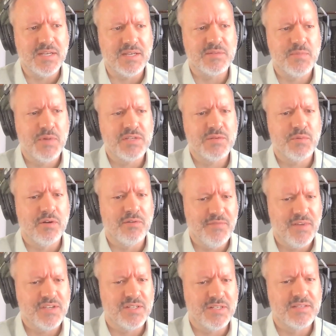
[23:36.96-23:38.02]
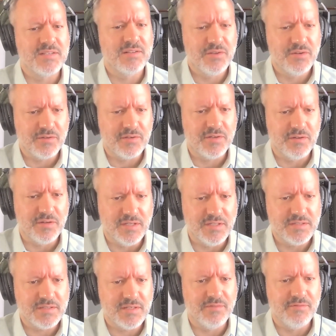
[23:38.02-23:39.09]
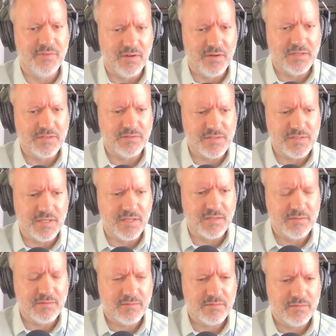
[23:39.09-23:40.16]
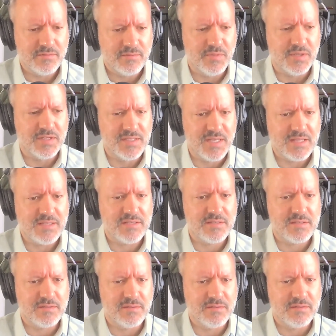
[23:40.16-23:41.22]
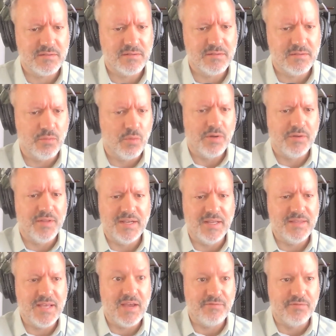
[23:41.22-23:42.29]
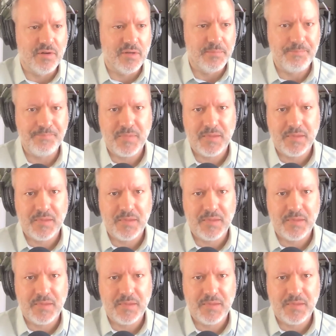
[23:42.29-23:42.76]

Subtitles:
is much more efficient is a little curious and very interesting, because that's, where did they get that from?